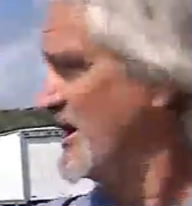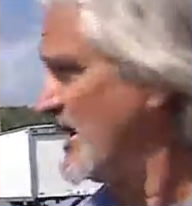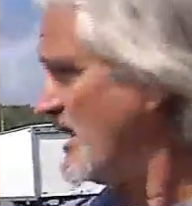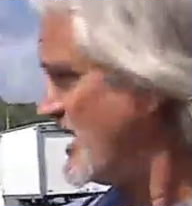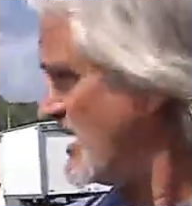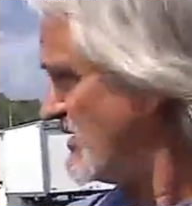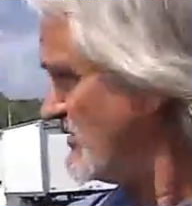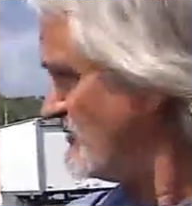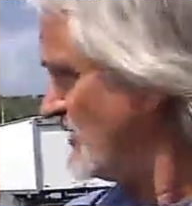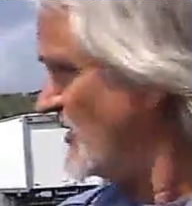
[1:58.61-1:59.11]

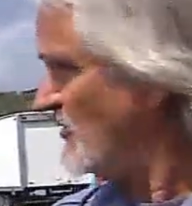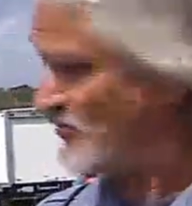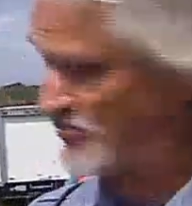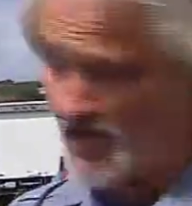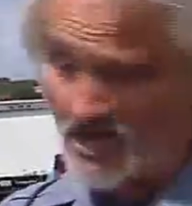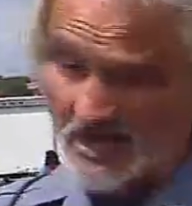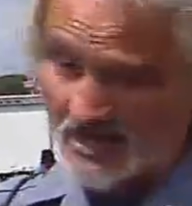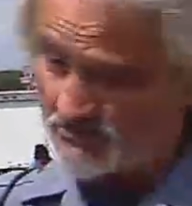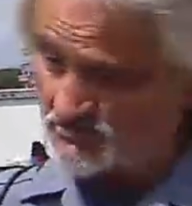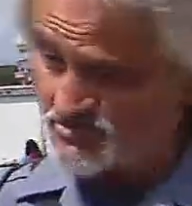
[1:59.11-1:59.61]
Uh, another
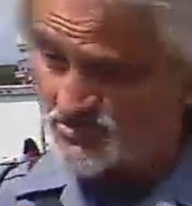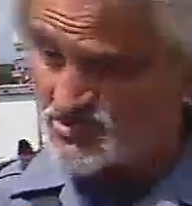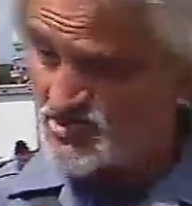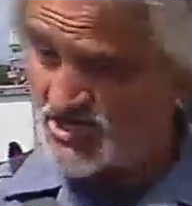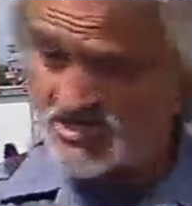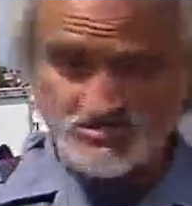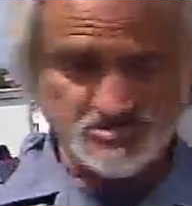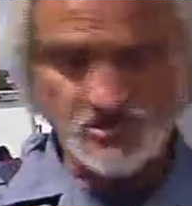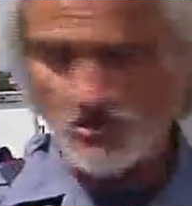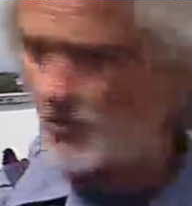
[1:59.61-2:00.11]
thing I would
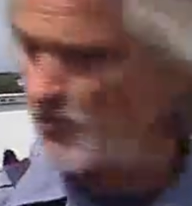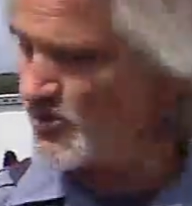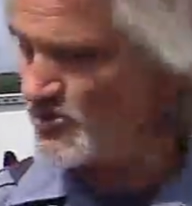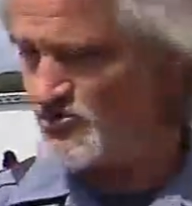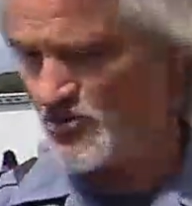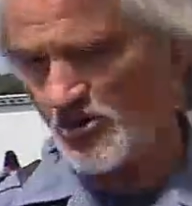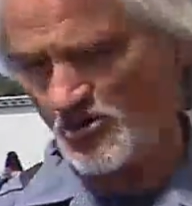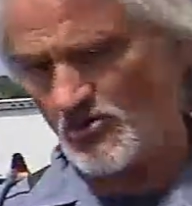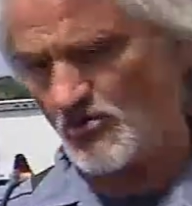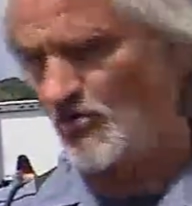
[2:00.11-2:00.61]
suggest, don't wear
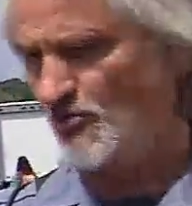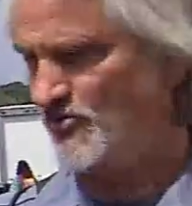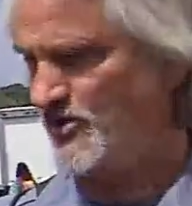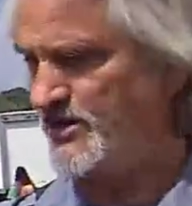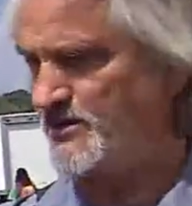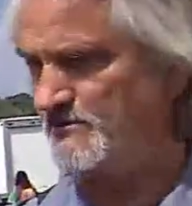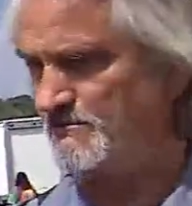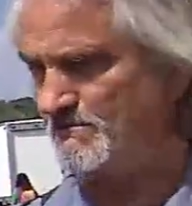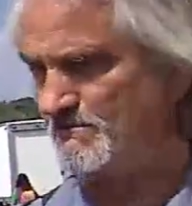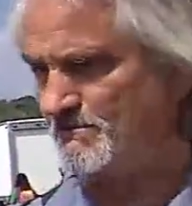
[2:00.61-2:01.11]
dark clothing.